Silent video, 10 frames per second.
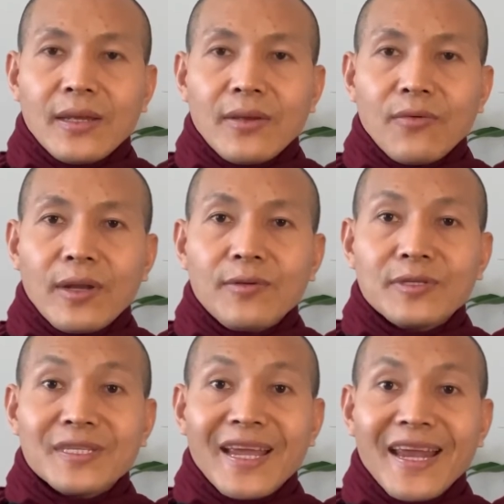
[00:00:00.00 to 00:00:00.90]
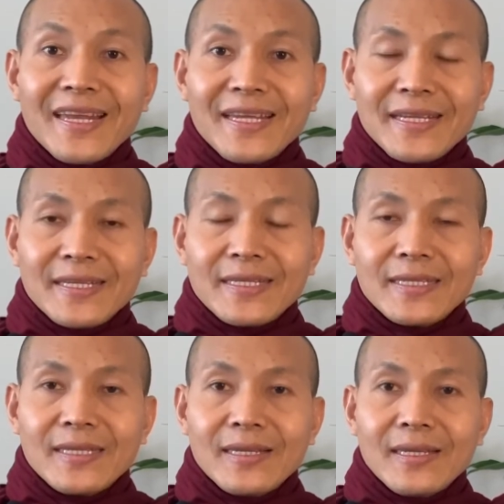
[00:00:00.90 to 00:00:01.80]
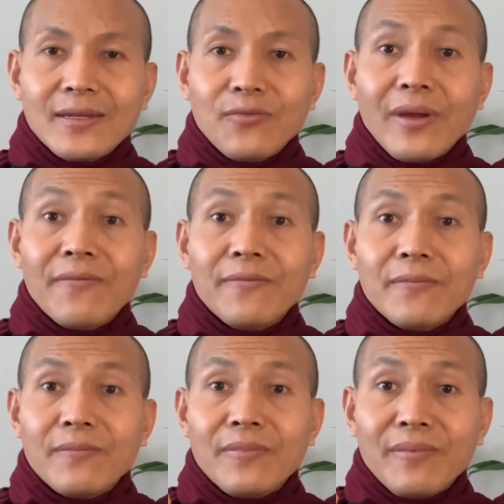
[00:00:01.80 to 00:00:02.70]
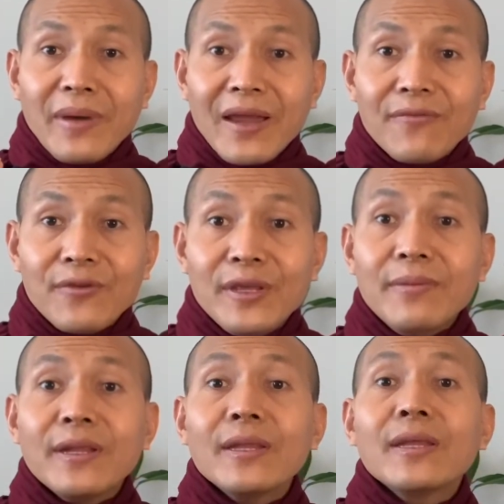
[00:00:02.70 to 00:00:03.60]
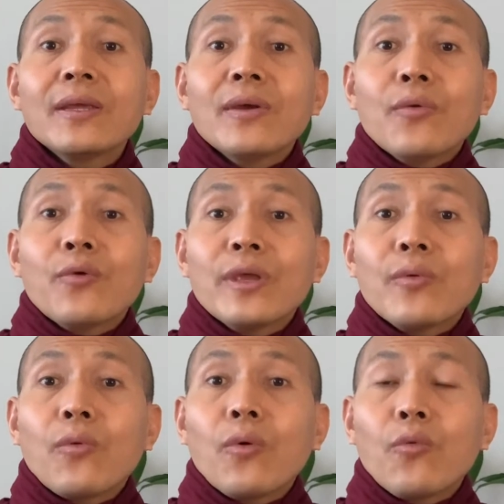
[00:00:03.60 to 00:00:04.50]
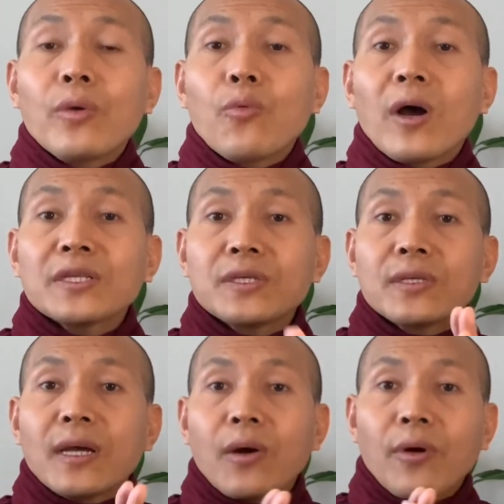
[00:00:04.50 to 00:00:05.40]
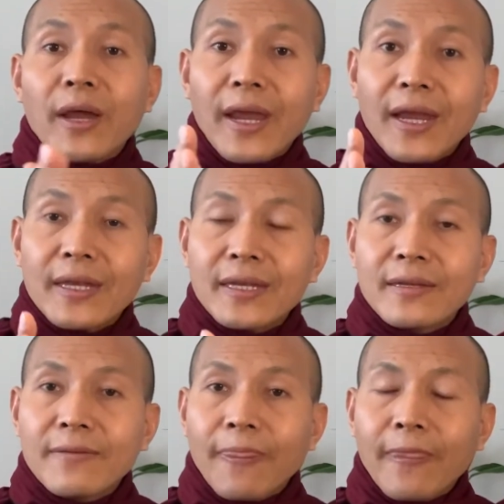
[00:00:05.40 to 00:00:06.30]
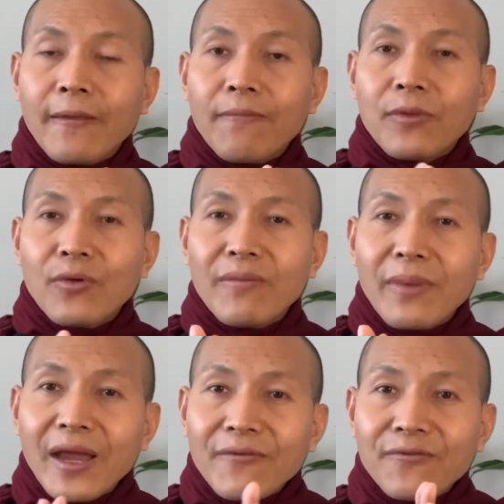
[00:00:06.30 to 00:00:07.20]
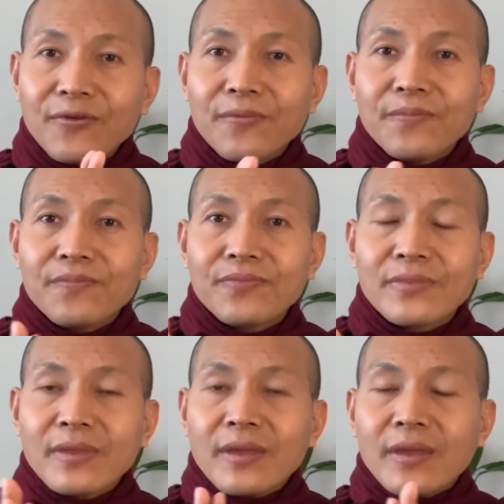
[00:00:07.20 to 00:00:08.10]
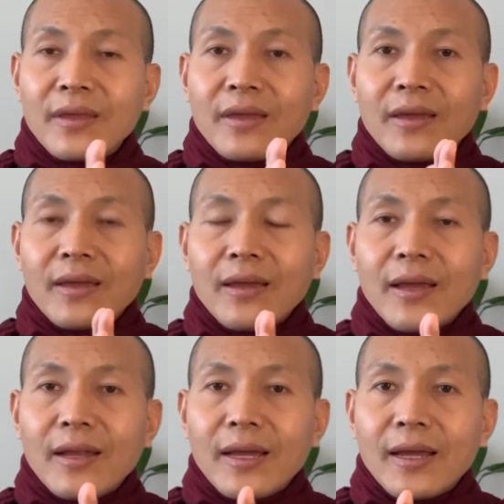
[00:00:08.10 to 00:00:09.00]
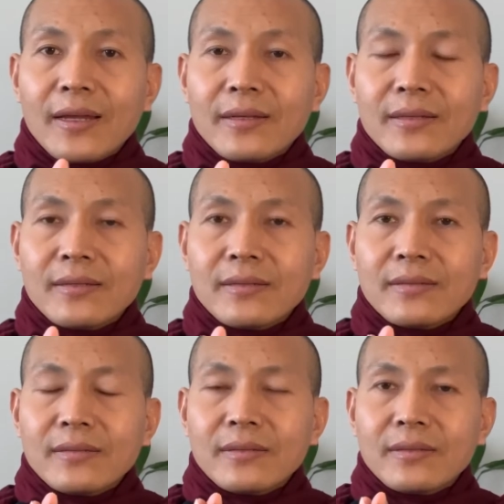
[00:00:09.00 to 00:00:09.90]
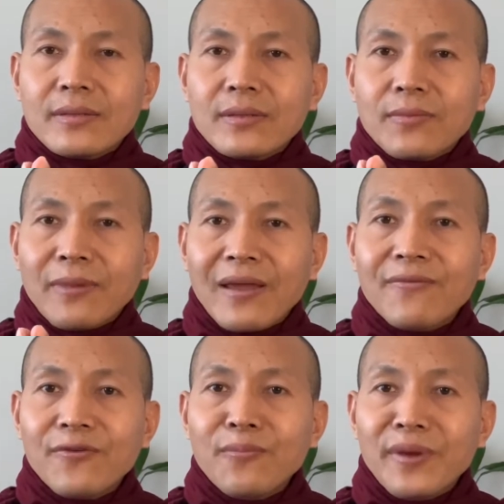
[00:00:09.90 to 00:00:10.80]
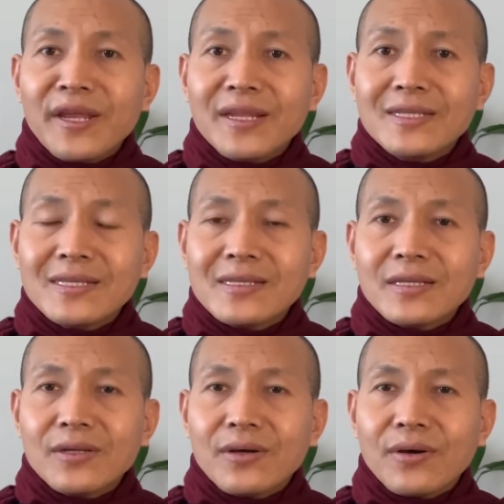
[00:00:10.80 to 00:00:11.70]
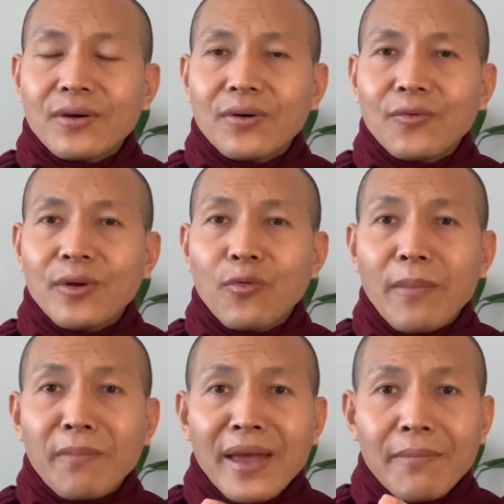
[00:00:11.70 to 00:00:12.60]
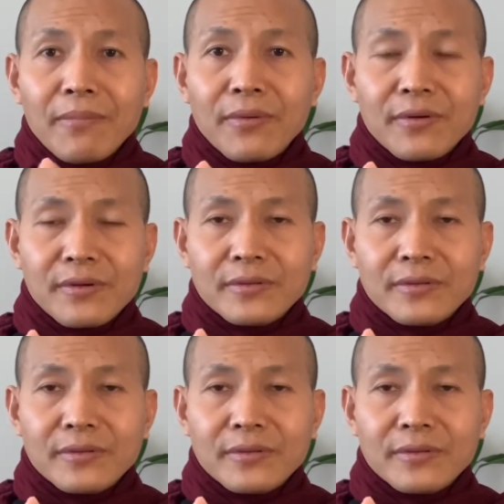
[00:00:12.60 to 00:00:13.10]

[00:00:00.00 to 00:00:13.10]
when you're standing, we have to be mindful. Even we watch our hand, we're mindful. And then mindful means, we remember,